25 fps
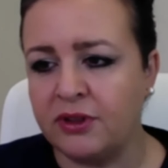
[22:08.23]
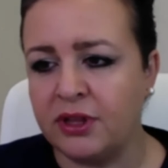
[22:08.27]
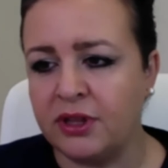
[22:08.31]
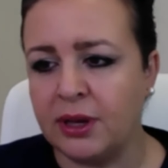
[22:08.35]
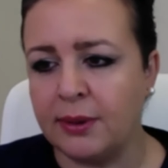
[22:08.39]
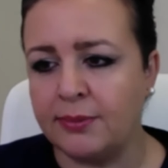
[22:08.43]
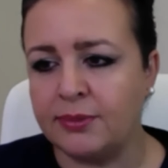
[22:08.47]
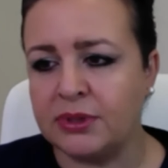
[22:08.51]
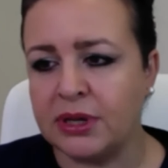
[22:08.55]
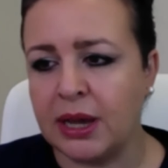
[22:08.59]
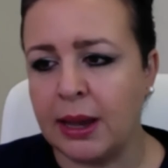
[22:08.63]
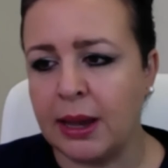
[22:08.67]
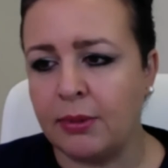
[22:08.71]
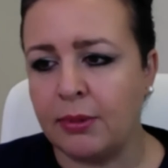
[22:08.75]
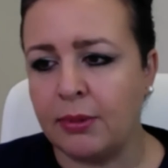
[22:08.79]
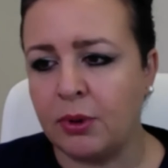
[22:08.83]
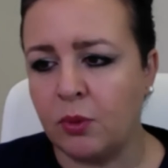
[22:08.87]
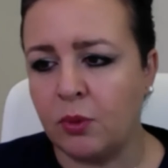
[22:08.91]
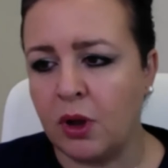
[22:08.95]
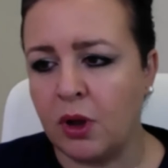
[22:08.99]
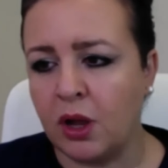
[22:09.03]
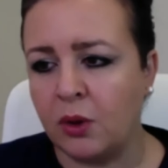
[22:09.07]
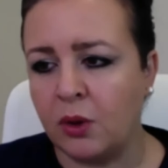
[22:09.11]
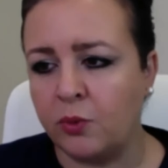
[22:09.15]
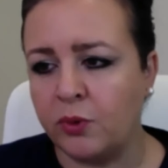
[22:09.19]
the abdominal
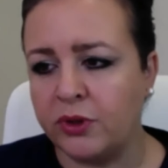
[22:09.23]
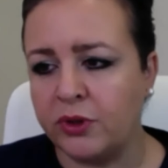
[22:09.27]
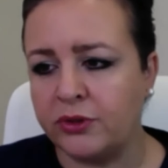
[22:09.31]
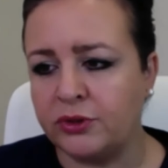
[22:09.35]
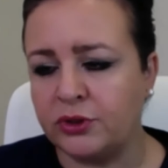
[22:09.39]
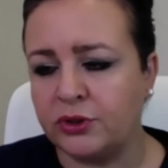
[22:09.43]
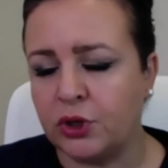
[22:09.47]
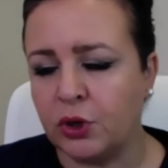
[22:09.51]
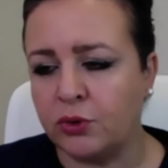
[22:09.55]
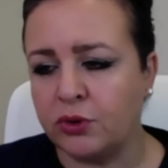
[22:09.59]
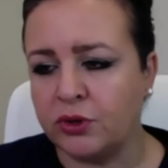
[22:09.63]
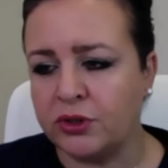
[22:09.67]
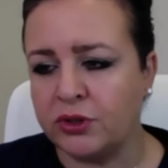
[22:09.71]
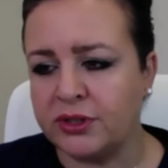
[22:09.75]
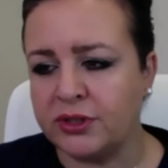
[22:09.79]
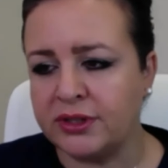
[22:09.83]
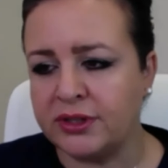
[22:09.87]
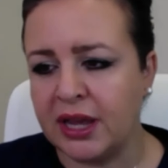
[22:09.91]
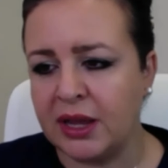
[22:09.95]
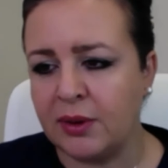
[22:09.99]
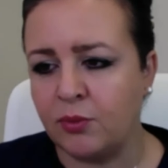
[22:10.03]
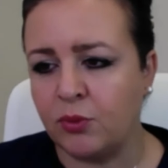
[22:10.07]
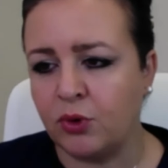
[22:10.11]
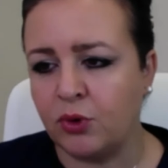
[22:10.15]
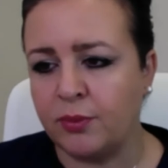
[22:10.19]
wall with donor
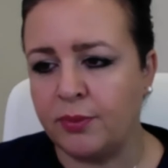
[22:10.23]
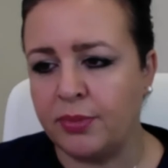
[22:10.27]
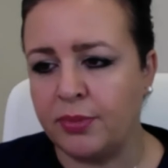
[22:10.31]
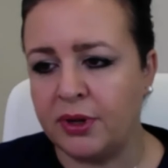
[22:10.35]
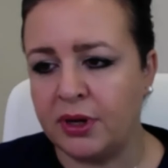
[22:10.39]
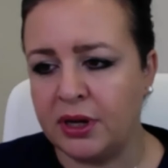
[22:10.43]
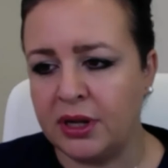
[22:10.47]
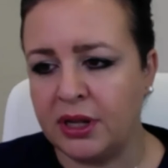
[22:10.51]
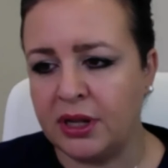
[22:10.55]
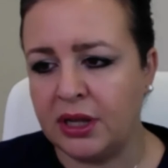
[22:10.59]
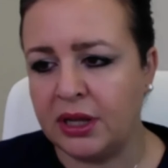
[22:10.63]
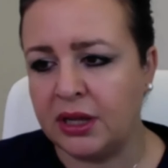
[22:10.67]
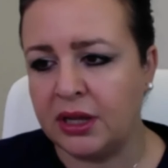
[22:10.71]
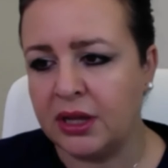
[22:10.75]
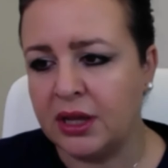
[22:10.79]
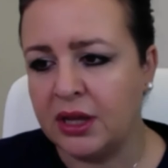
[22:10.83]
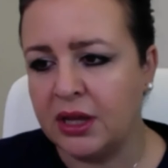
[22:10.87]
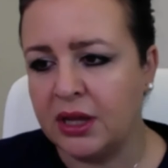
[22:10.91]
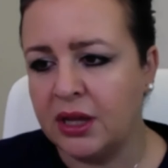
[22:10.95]
site morbidity.